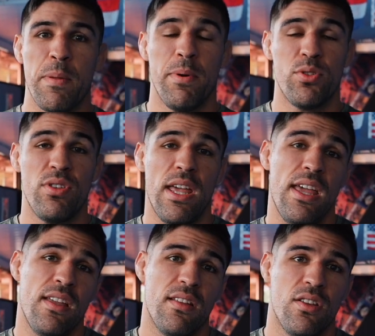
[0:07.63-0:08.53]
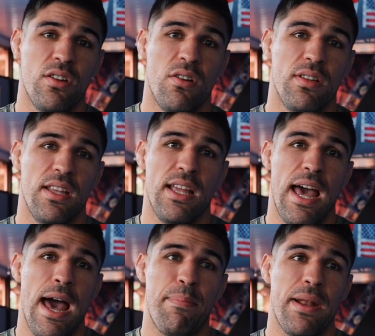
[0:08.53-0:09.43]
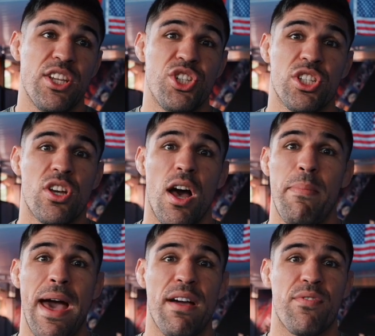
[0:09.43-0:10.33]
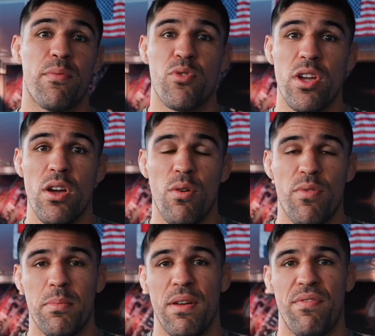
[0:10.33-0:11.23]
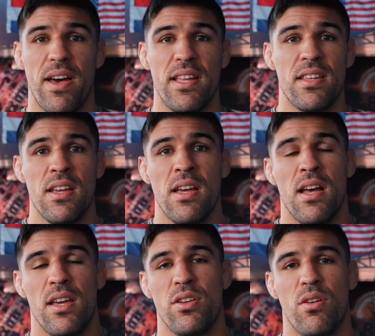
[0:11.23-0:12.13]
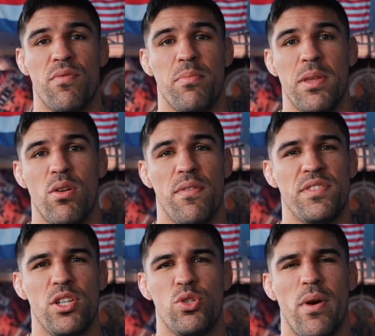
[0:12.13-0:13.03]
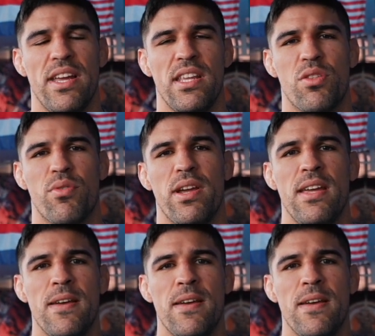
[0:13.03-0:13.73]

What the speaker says: But today, you know, it happened. I just got back from Rio, from the fight, you know, from the UFC 283,